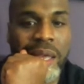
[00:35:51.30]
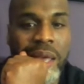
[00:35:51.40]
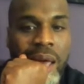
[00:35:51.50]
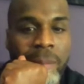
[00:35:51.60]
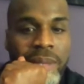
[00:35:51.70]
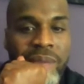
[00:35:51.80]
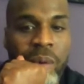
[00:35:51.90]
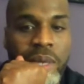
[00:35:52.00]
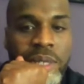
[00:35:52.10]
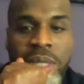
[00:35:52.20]
I believe it
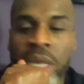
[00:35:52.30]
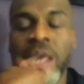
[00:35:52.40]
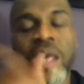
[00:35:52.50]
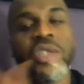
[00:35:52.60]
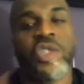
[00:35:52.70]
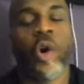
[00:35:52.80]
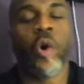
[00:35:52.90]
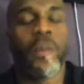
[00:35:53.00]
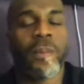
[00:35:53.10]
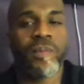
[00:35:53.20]
was.
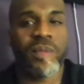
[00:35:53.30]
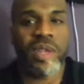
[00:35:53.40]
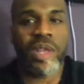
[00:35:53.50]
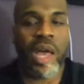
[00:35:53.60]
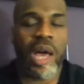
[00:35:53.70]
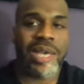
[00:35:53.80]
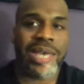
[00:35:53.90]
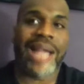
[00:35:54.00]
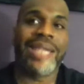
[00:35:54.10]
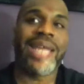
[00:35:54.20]
So
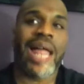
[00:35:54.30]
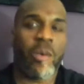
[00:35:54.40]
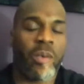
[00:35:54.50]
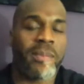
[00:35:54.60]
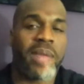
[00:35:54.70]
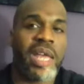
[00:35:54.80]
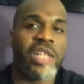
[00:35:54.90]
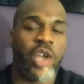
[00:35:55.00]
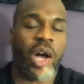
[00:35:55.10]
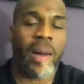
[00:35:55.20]
Kylie got
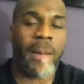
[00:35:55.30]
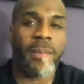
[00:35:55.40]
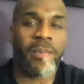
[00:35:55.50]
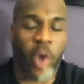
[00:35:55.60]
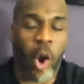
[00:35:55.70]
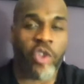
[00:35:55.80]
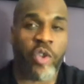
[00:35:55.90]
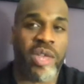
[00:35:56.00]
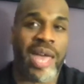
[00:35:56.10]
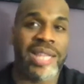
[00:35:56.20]
eliminated.
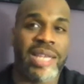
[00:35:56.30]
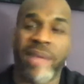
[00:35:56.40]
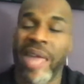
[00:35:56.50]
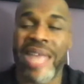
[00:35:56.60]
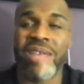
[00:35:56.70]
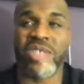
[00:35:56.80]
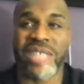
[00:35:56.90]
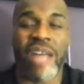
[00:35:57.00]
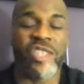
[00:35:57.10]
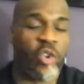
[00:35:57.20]
Cardona got eliminated, and it was
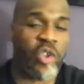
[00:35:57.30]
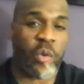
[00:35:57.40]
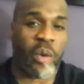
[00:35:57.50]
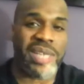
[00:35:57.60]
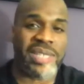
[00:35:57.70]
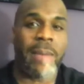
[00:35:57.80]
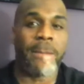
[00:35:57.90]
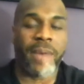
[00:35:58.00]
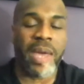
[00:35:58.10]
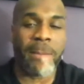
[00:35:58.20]
now Jordan Grace
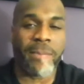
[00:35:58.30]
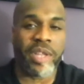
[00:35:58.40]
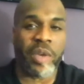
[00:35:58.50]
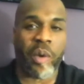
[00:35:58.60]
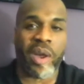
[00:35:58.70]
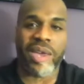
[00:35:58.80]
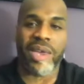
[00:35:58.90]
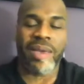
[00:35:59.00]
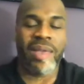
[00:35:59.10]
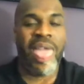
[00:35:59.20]
and Bully Ray.
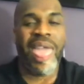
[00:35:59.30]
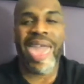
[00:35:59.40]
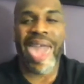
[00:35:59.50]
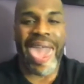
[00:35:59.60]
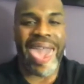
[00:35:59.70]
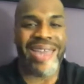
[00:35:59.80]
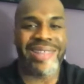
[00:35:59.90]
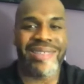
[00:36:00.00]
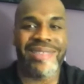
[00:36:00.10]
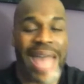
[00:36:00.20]

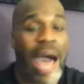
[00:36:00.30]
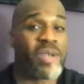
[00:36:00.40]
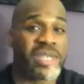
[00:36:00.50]
And now it's a